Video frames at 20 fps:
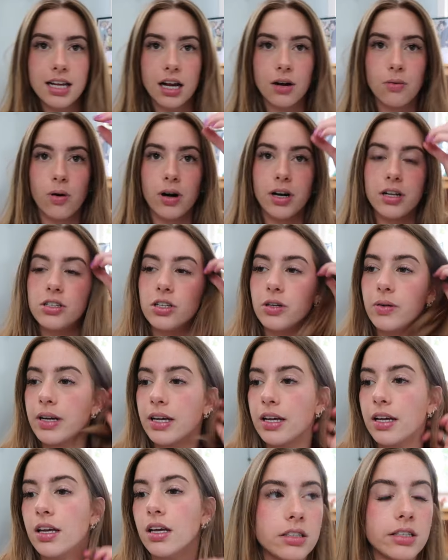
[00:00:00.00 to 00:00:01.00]
I want to do
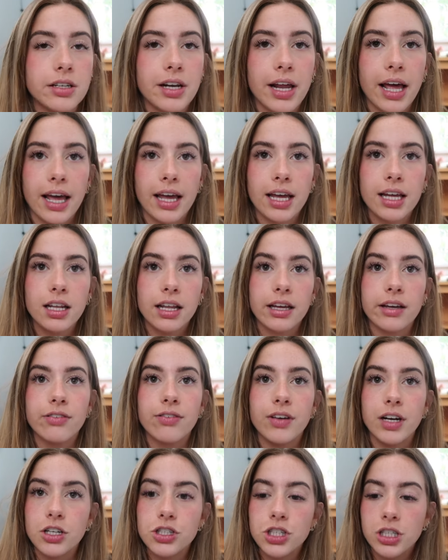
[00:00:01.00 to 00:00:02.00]
it today, like
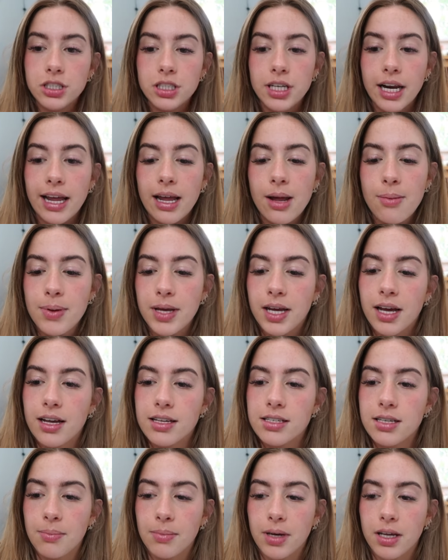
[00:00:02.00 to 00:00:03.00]
finish it today
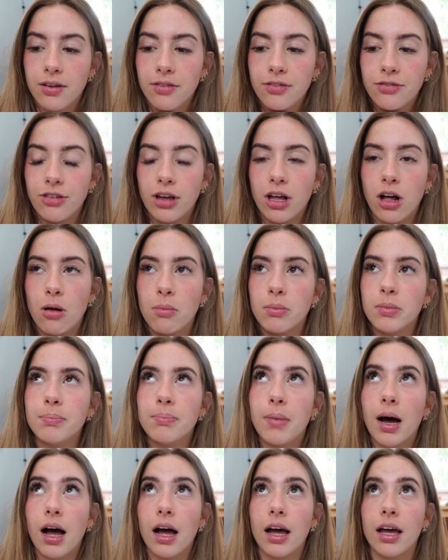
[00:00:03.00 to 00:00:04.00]
because I'm going to film
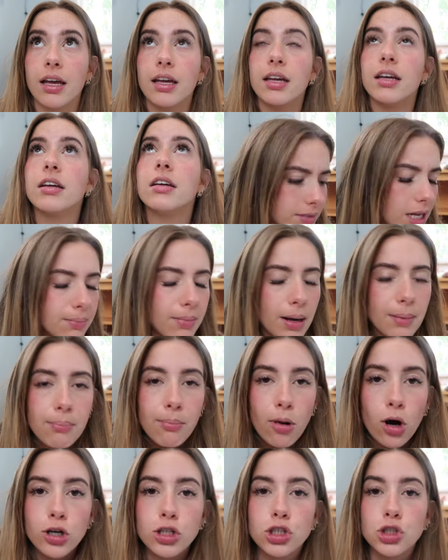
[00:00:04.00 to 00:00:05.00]
my my
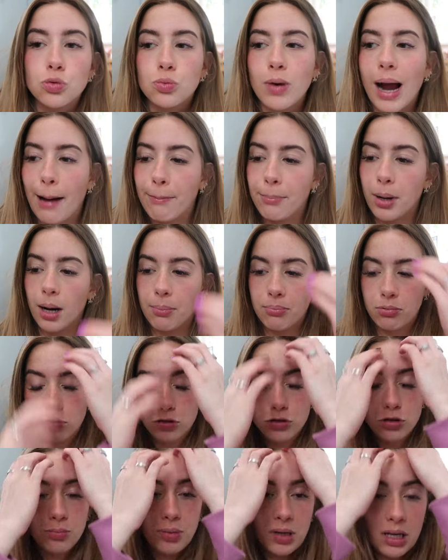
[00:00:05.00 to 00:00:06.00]
March wrap up,
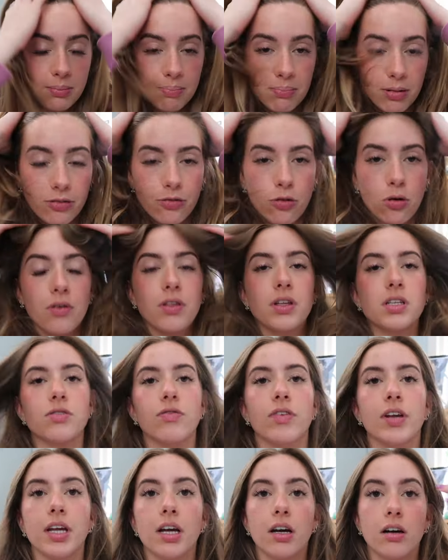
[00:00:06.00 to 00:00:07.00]
which will be before this
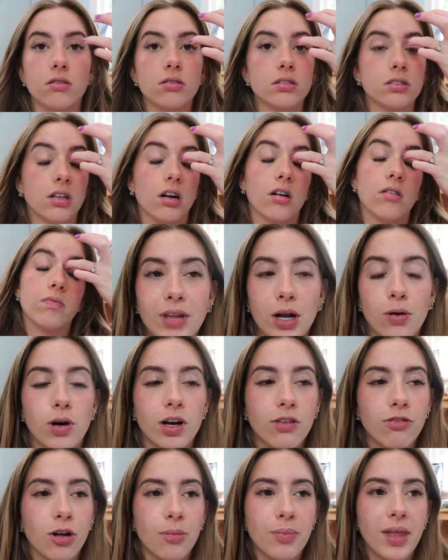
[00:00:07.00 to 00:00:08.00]
video. So I want
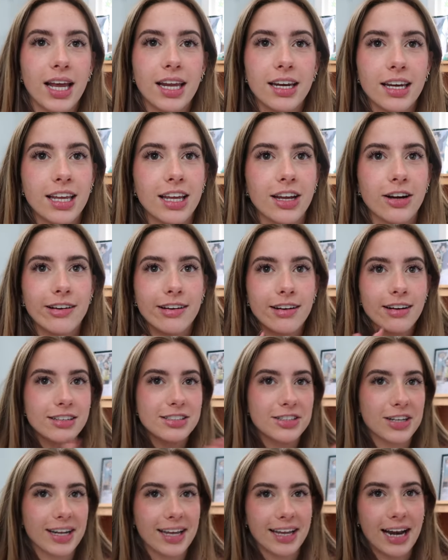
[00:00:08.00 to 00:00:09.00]
to film that in here
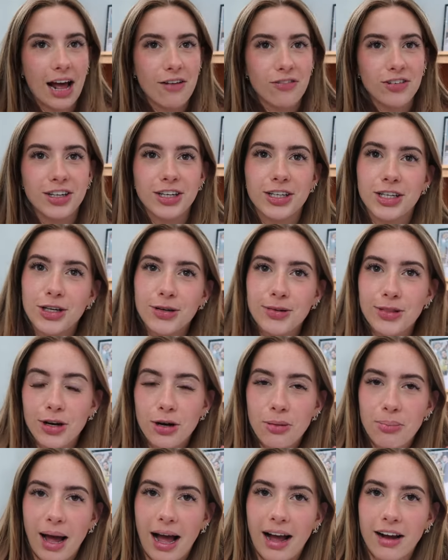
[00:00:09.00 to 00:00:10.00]
so I can have like a cute
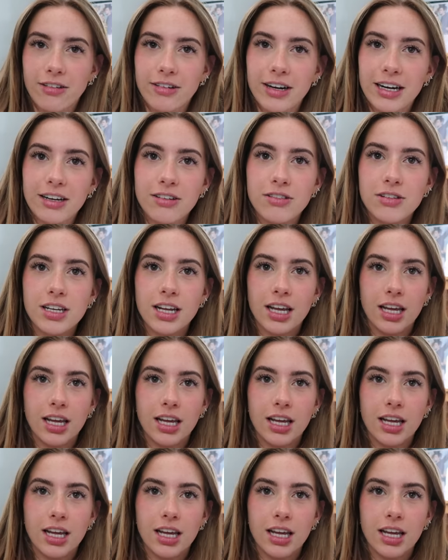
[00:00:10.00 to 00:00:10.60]
little background.